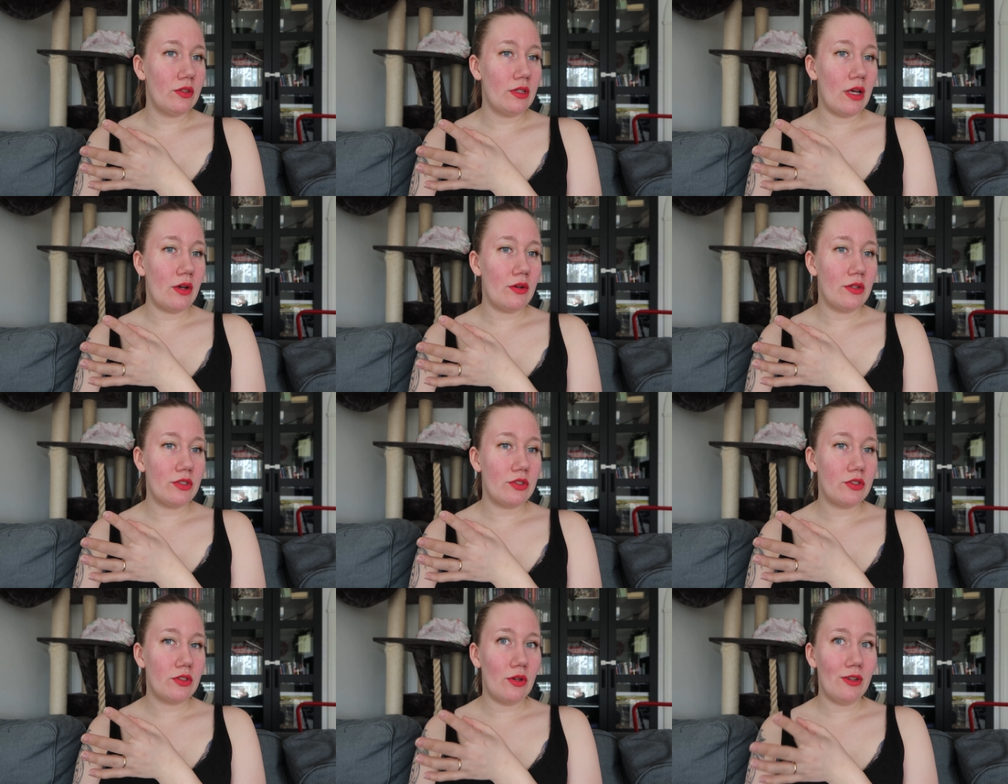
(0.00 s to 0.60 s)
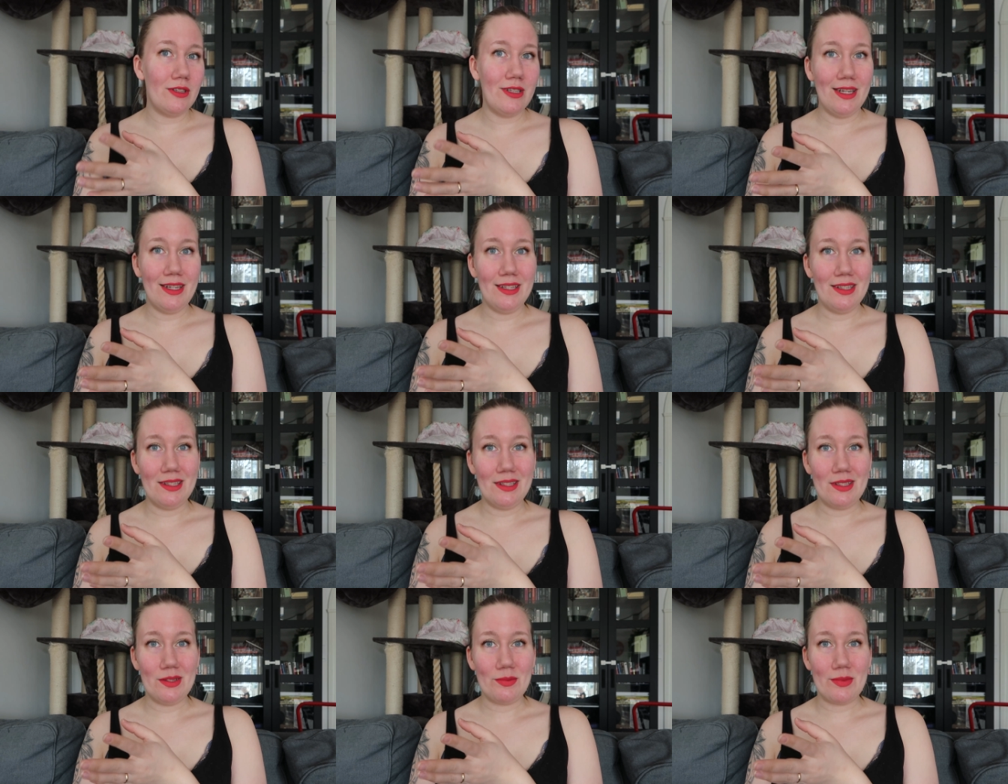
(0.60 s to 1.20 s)
so now it's so
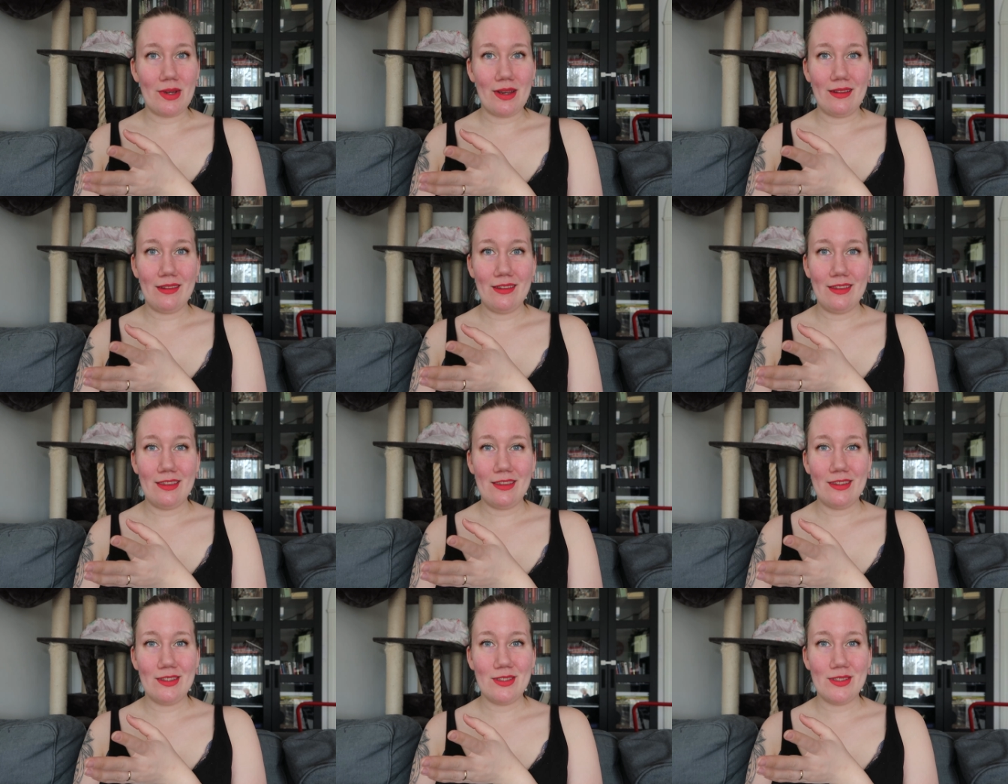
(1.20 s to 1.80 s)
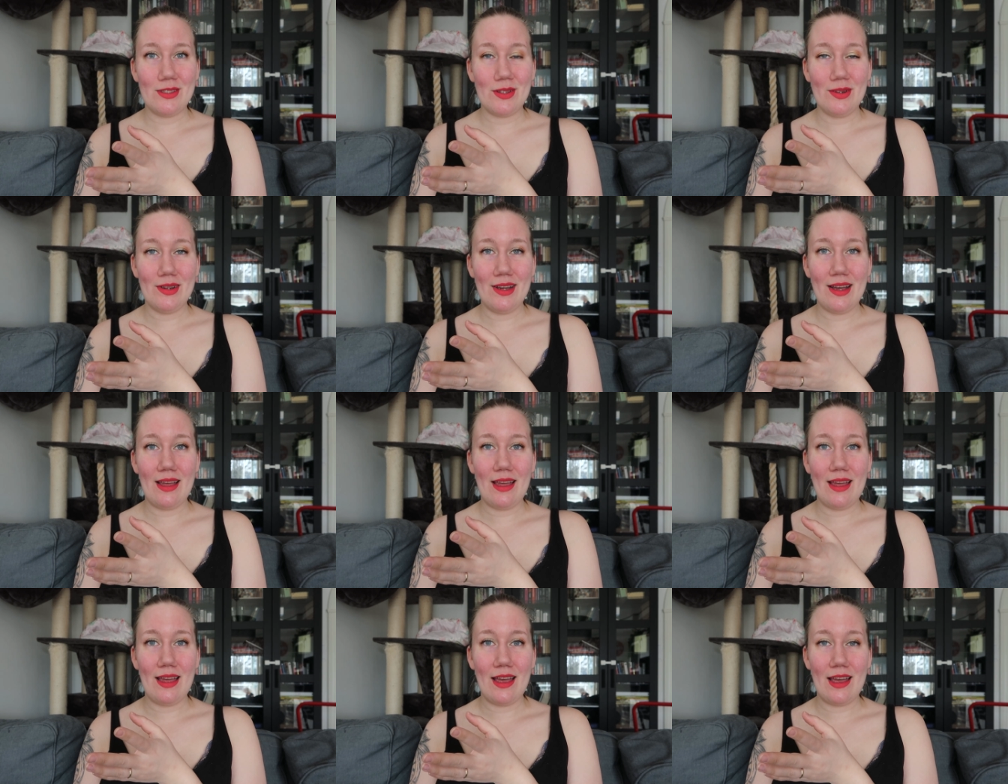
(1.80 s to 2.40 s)
late in the month, so
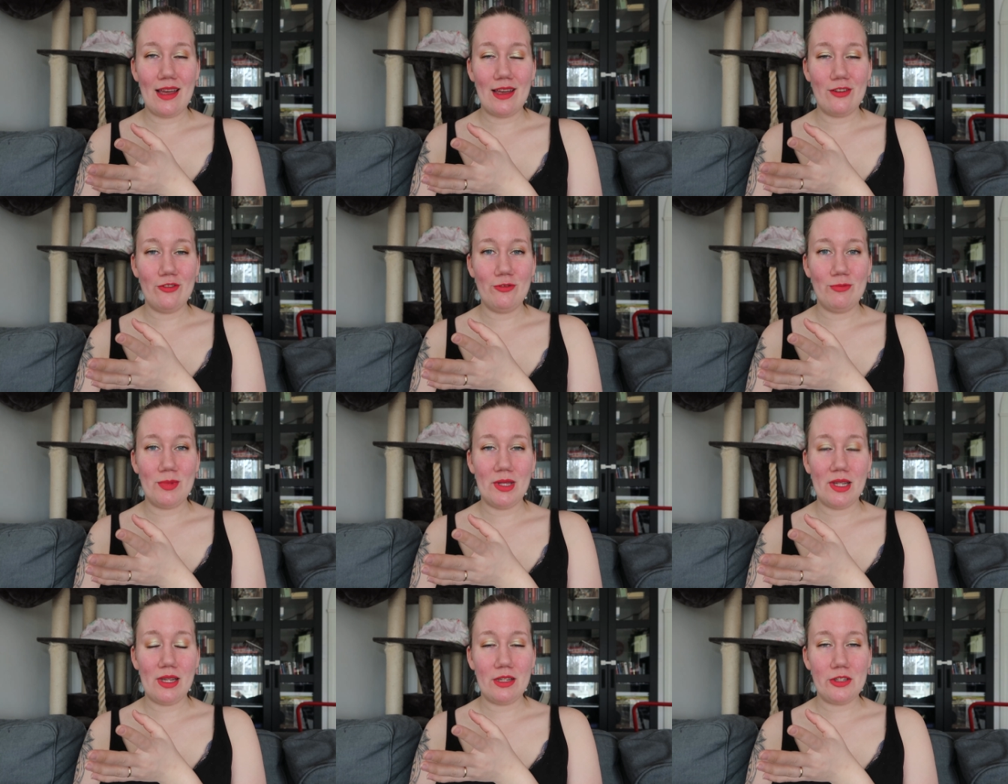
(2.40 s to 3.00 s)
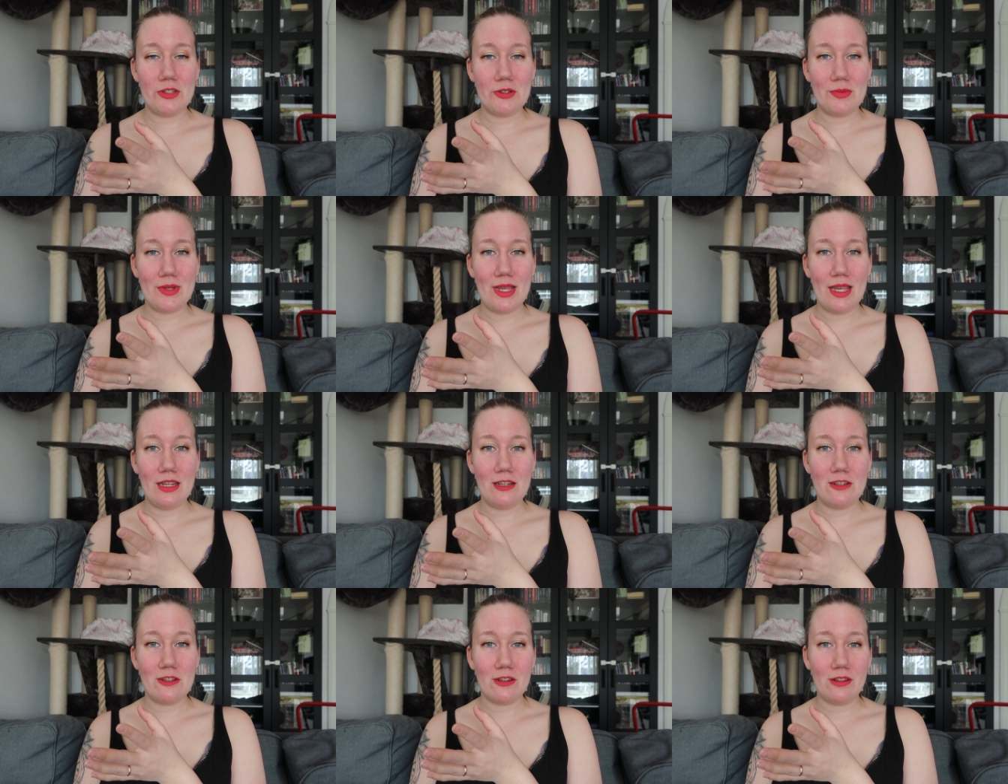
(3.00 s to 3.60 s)
I have Millennium
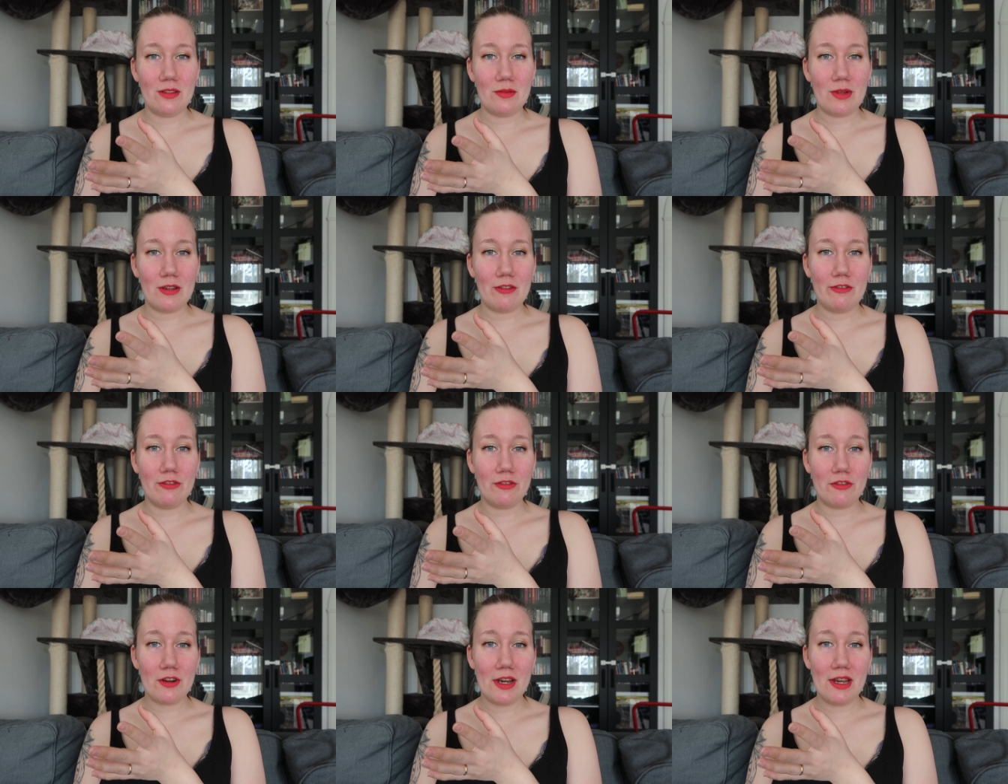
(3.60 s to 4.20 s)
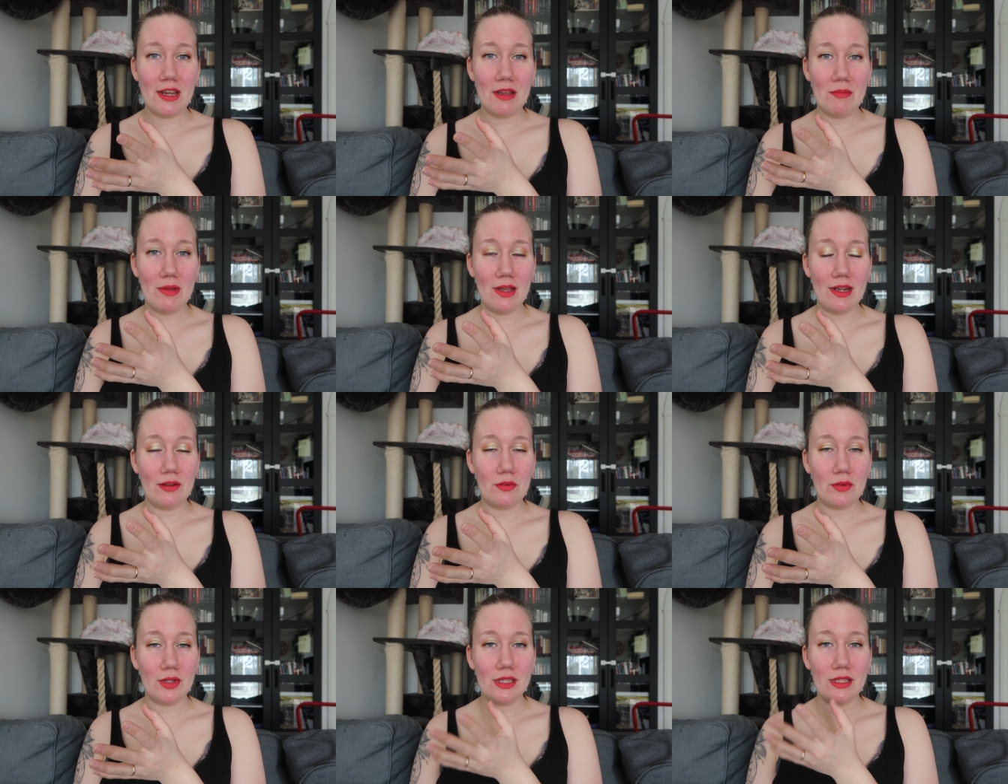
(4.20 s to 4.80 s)
Angel on my frame
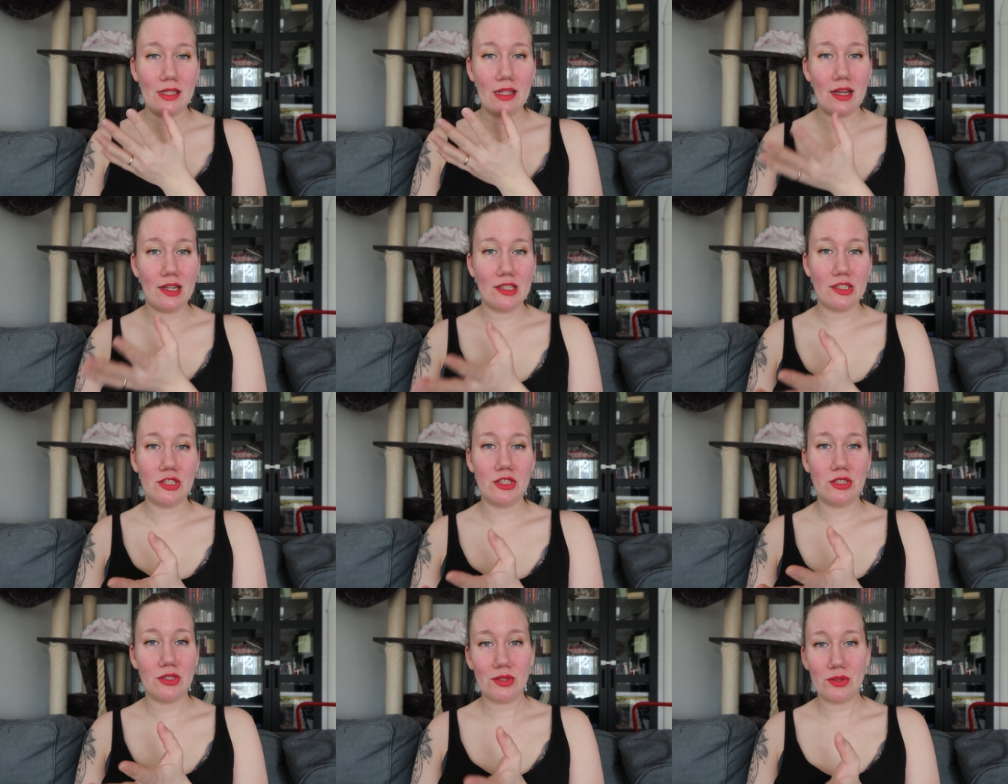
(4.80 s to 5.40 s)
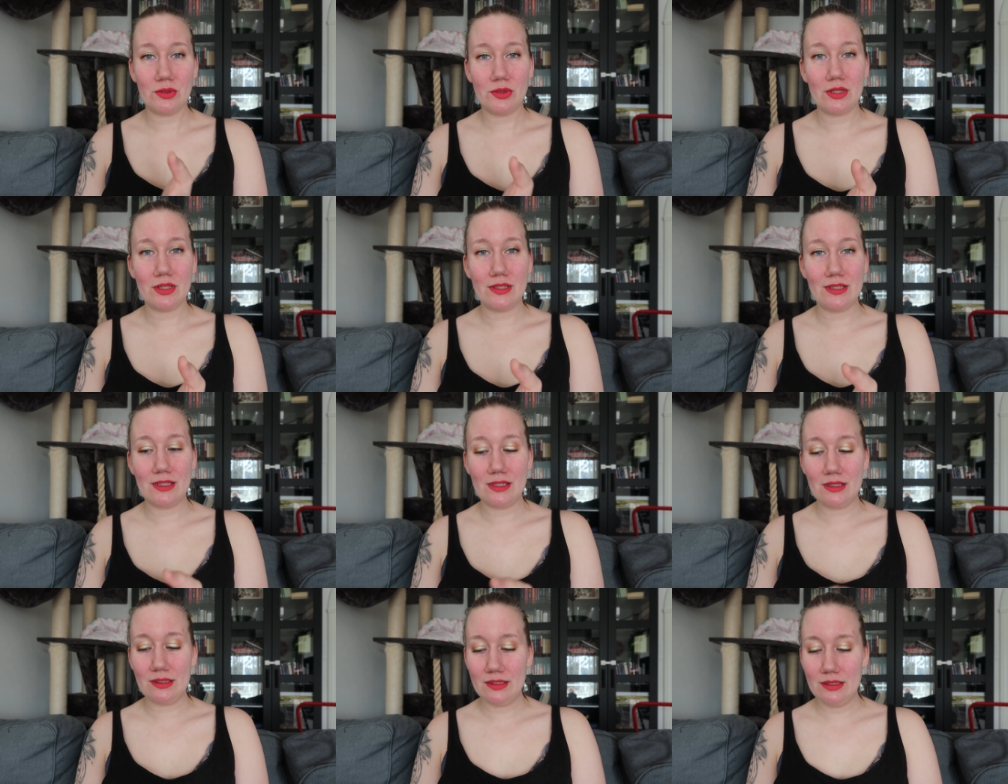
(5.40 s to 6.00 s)
and I will not show
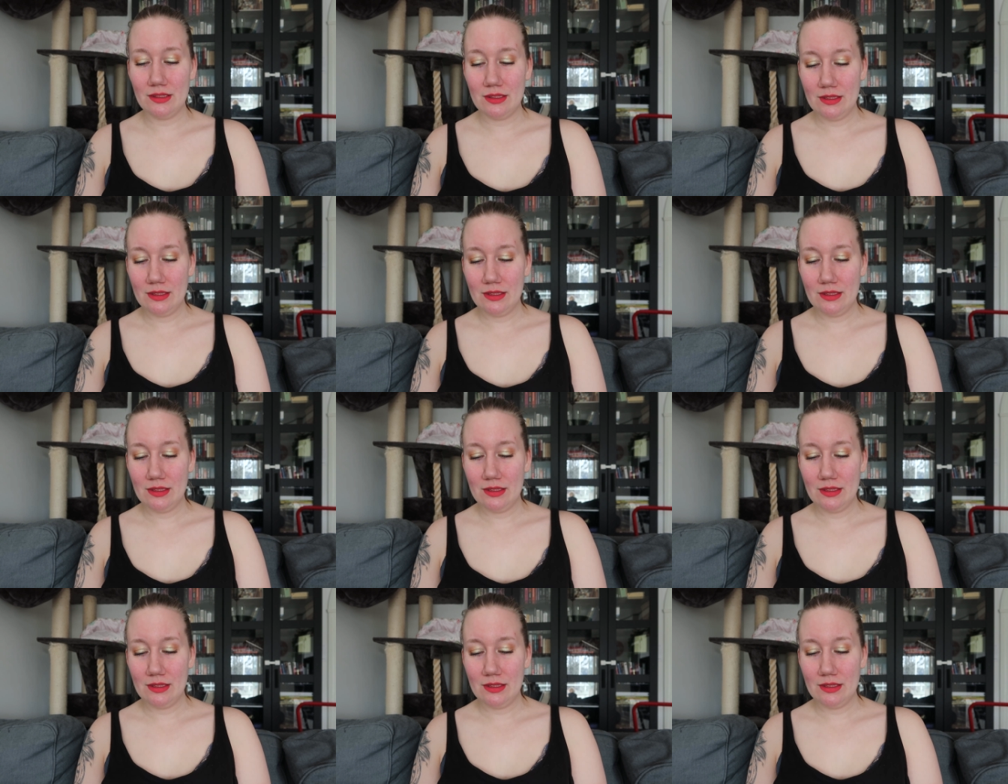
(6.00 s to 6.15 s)
her.